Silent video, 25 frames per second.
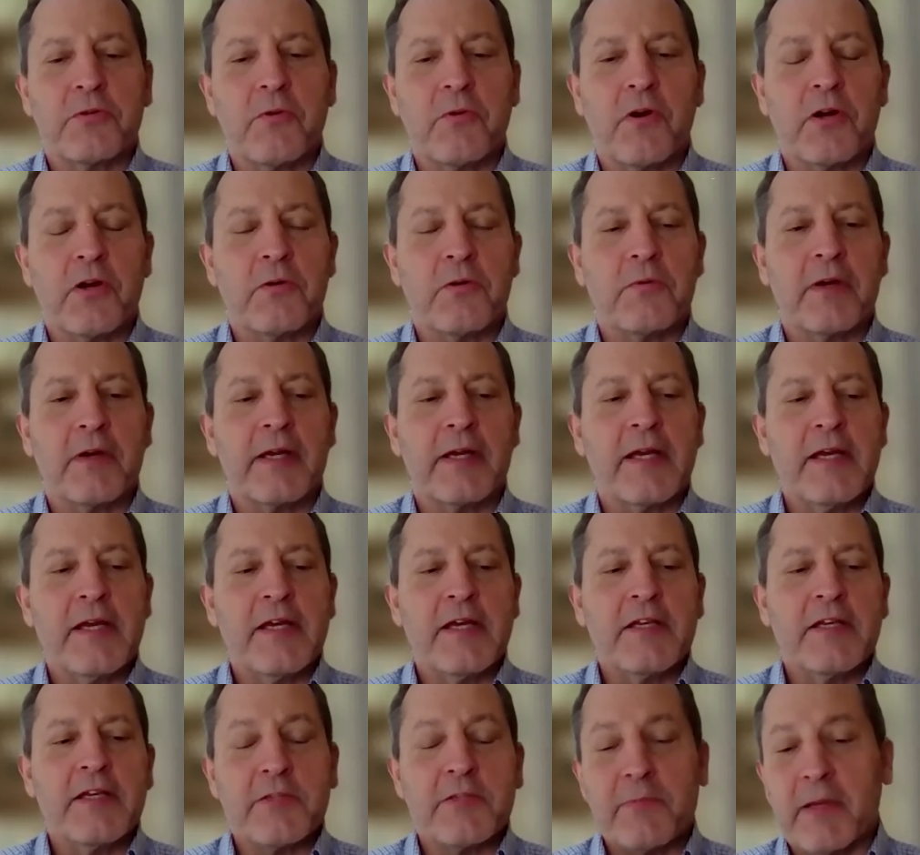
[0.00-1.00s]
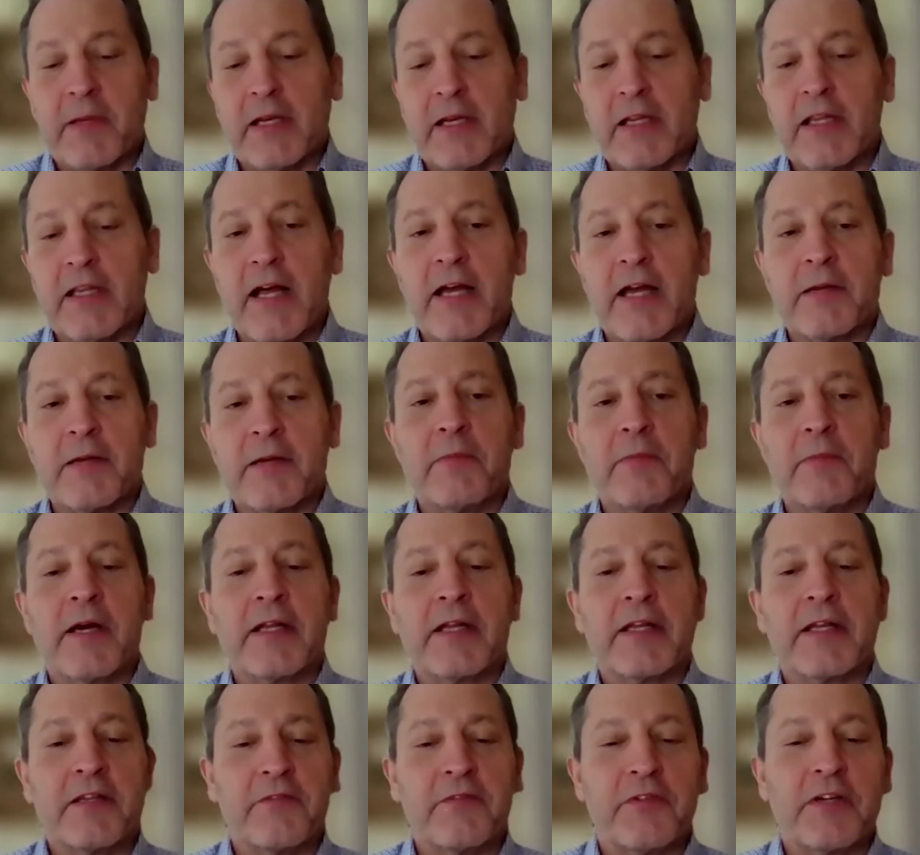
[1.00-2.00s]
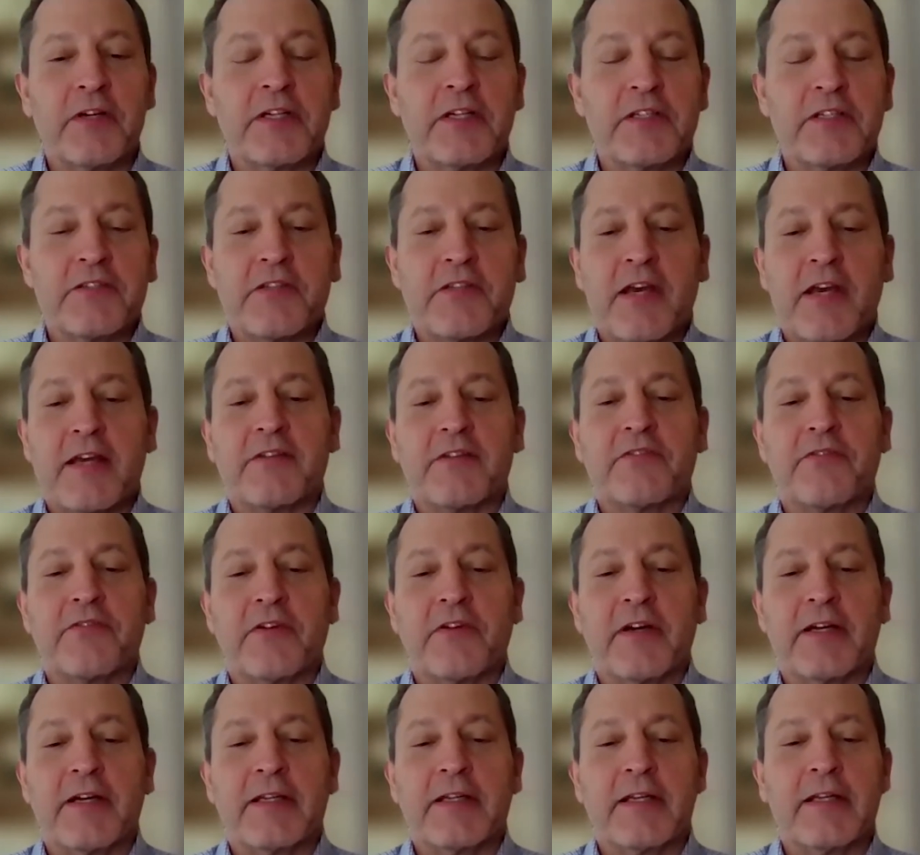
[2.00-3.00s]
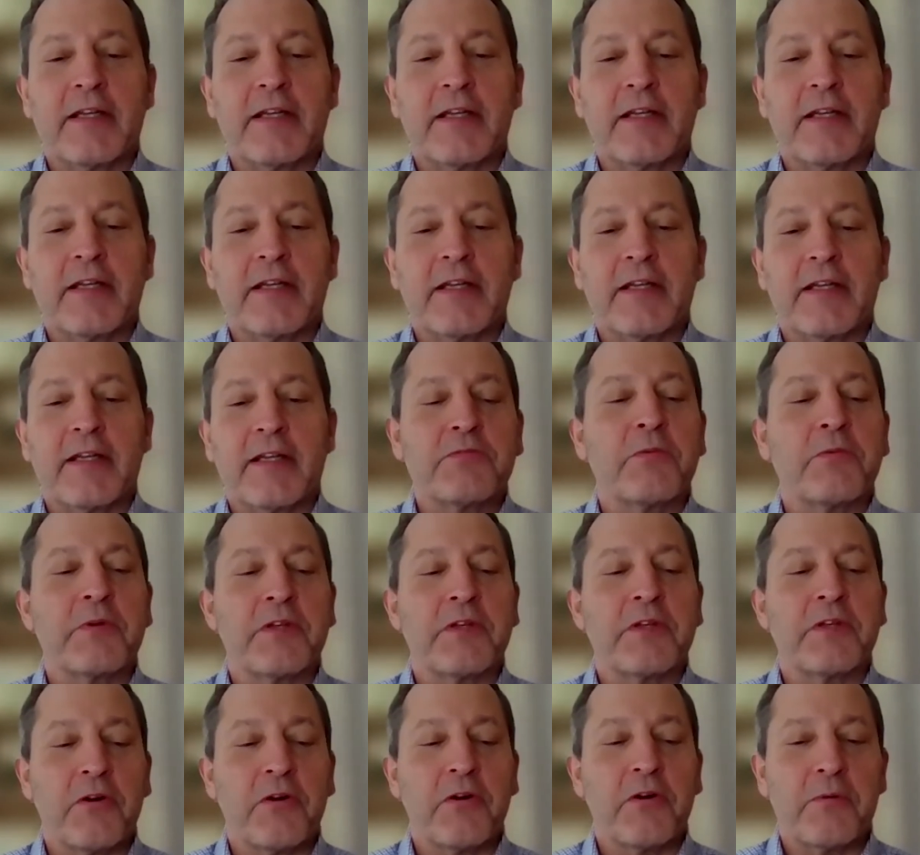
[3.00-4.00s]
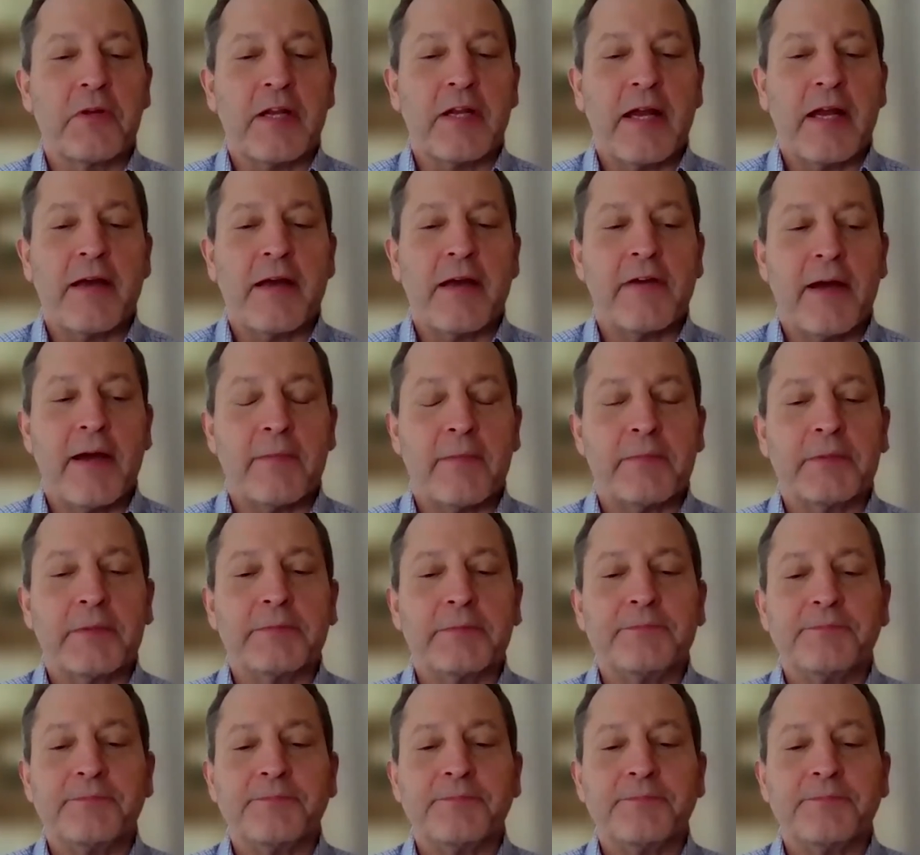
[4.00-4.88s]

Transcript: away spending a lot of money, and they're very dissatisfied. And that's what we don't want to have happen.